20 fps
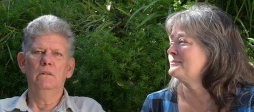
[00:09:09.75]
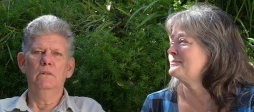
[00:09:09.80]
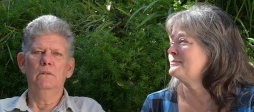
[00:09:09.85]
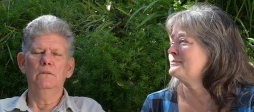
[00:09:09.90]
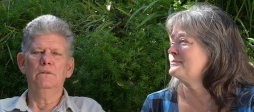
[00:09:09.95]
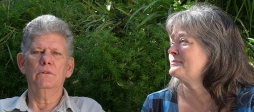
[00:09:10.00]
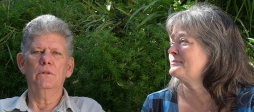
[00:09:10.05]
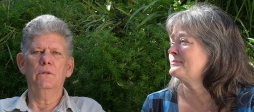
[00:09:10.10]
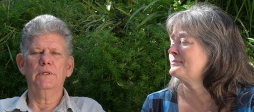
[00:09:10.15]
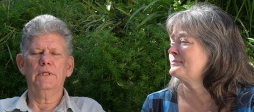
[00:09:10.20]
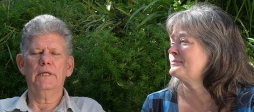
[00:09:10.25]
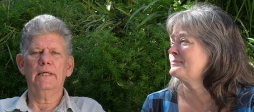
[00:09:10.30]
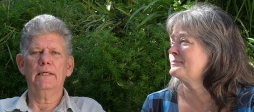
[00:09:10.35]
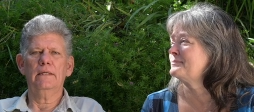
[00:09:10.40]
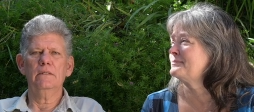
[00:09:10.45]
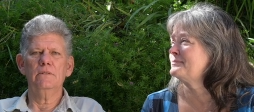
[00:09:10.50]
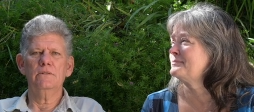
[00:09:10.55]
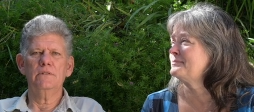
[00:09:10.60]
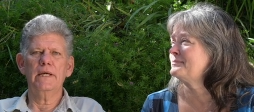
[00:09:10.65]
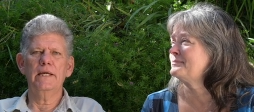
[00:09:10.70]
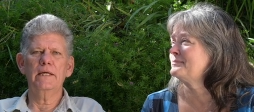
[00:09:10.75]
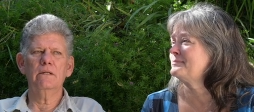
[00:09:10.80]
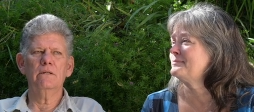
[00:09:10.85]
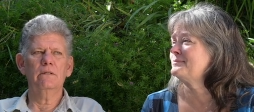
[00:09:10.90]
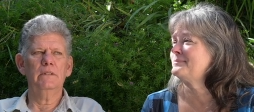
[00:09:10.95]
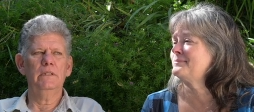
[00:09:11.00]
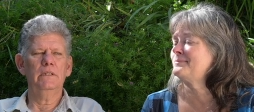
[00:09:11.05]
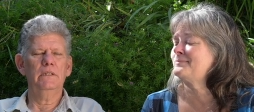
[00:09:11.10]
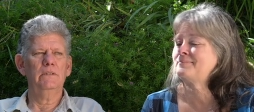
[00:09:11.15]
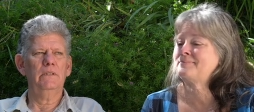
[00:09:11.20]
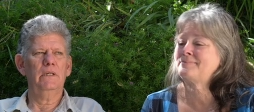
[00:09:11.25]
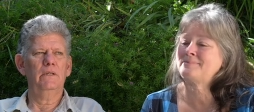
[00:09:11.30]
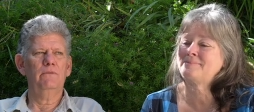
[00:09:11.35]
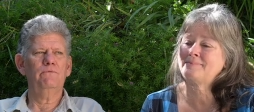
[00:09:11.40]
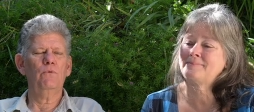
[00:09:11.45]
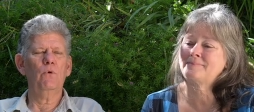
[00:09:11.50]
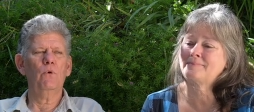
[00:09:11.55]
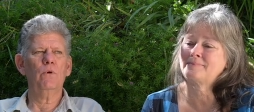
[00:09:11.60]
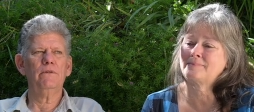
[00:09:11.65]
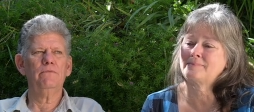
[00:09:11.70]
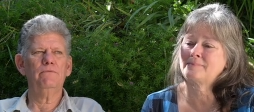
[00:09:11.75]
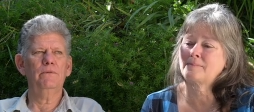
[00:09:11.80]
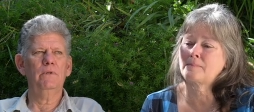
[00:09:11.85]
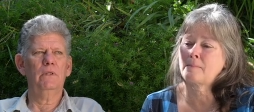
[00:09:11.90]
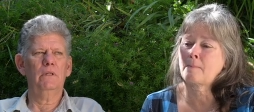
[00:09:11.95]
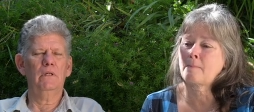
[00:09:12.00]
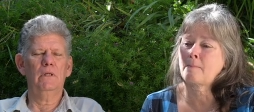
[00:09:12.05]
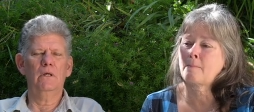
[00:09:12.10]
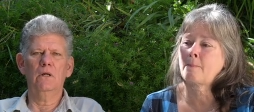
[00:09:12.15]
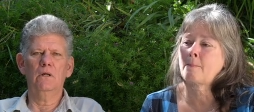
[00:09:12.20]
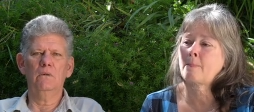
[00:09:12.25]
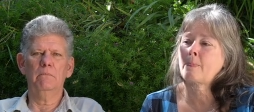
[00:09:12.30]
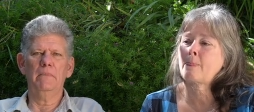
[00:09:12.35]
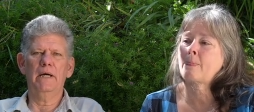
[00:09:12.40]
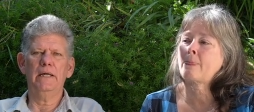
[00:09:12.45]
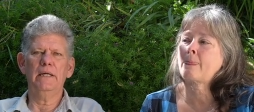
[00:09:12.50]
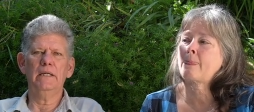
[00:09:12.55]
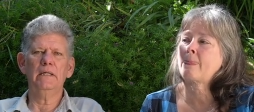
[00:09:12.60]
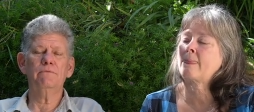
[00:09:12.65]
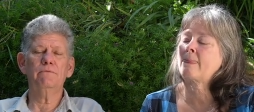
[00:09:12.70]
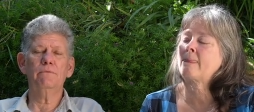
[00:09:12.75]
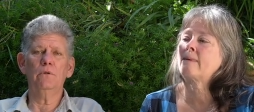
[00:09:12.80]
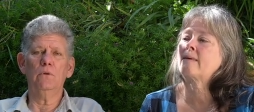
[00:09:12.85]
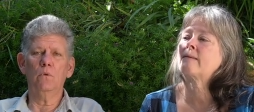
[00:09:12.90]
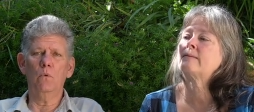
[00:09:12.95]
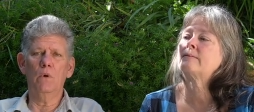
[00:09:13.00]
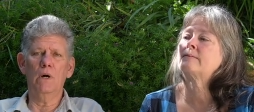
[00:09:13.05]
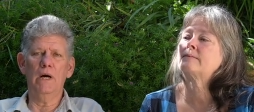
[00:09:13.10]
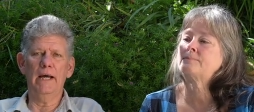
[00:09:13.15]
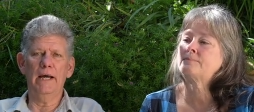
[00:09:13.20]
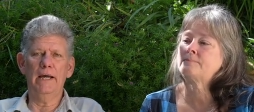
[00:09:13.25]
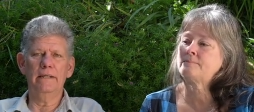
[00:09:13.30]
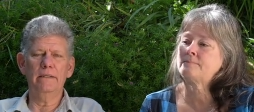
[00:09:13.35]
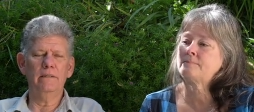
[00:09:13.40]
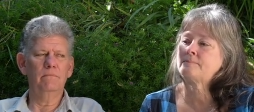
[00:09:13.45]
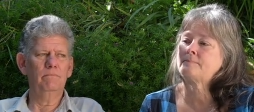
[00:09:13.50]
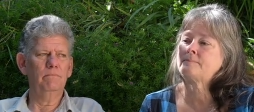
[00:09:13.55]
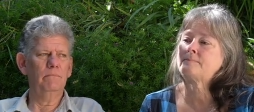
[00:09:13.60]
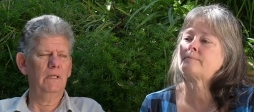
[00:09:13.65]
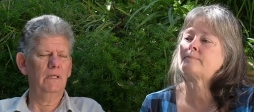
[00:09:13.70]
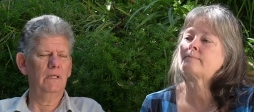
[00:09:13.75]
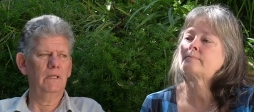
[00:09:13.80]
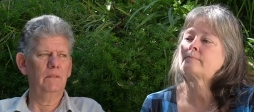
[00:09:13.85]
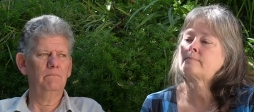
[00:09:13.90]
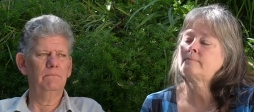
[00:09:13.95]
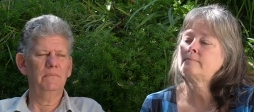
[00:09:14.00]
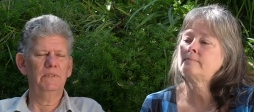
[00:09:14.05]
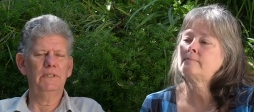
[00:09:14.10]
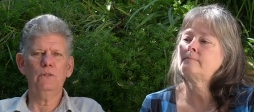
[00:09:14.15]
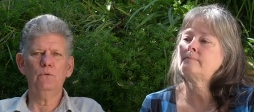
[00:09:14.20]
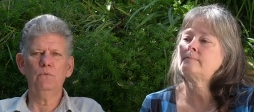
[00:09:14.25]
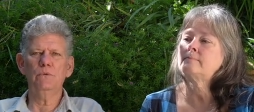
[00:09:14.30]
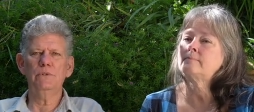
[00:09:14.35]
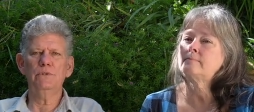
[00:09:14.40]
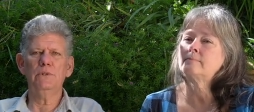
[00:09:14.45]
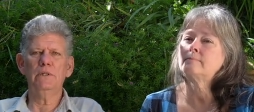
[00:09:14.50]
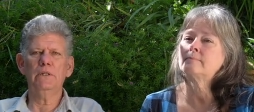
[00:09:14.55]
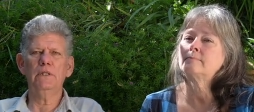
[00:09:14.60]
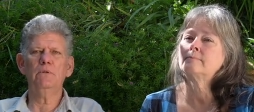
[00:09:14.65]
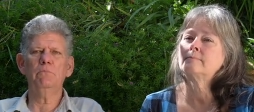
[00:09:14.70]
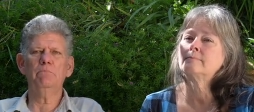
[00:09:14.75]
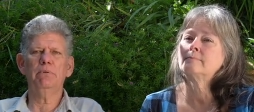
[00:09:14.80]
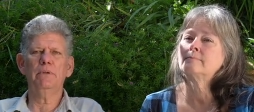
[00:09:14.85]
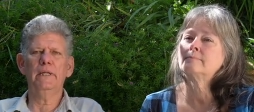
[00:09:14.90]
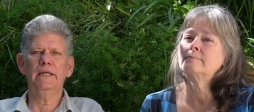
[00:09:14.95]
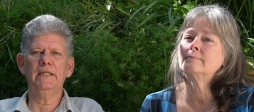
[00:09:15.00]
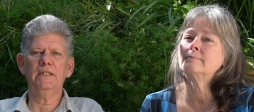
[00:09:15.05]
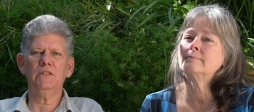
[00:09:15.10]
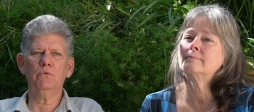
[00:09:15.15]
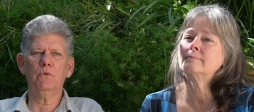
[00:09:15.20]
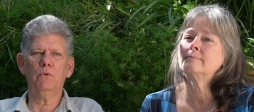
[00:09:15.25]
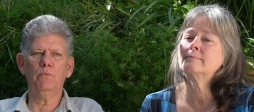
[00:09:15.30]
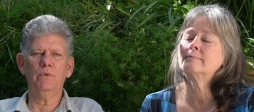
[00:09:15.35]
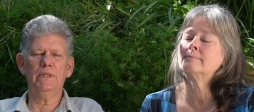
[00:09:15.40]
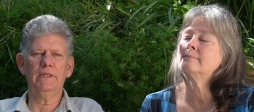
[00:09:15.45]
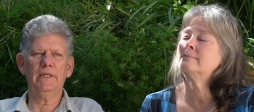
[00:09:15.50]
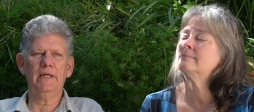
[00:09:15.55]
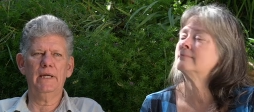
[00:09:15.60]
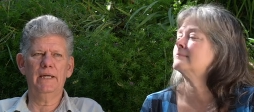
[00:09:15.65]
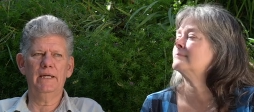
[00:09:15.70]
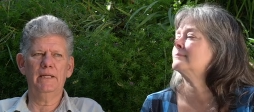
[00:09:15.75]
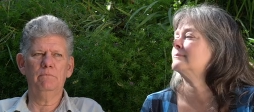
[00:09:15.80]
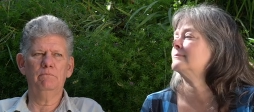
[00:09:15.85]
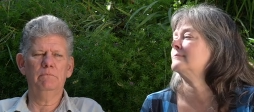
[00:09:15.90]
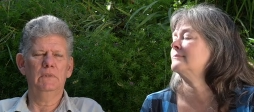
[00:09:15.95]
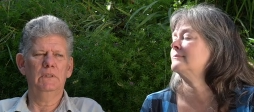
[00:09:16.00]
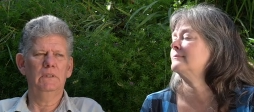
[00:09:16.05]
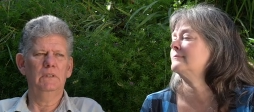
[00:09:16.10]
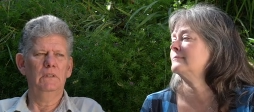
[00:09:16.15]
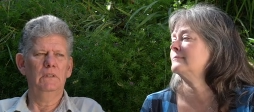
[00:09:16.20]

Speaker 1: So the container is a 40 foot long by 8 foot wide. Um, it was in place when we came.